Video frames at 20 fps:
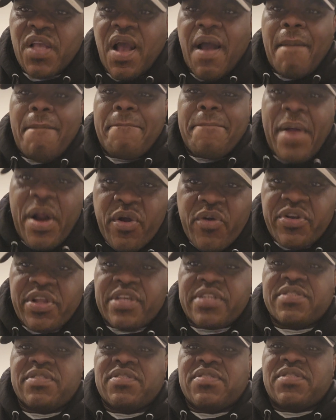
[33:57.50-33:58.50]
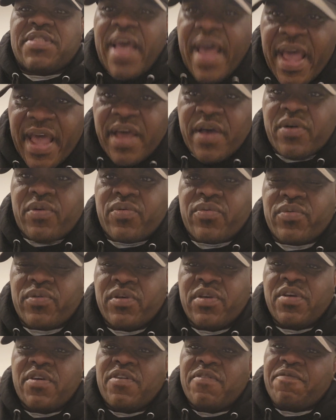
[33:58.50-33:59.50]
Burn it down.
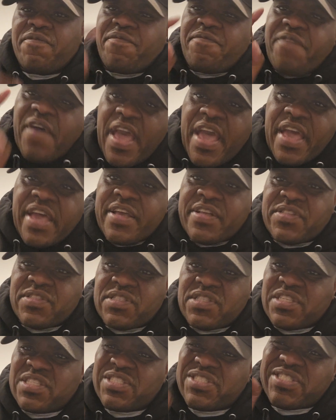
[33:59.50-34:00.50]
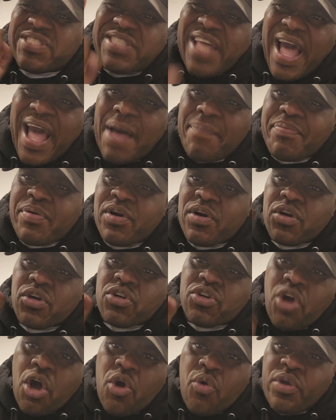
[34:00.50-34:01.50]
Fans, stop
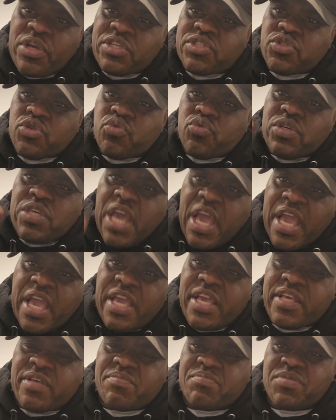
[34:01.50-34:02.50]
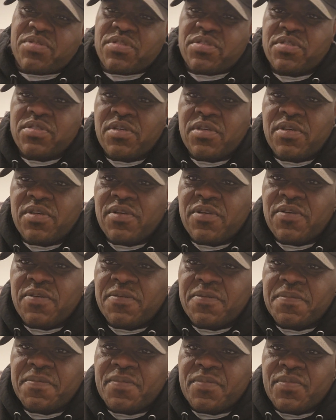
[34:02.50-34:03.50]
going to games.
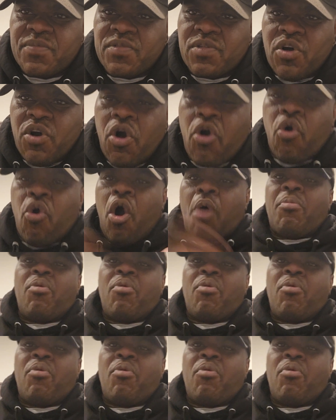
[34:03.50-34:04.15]
Oh, I'm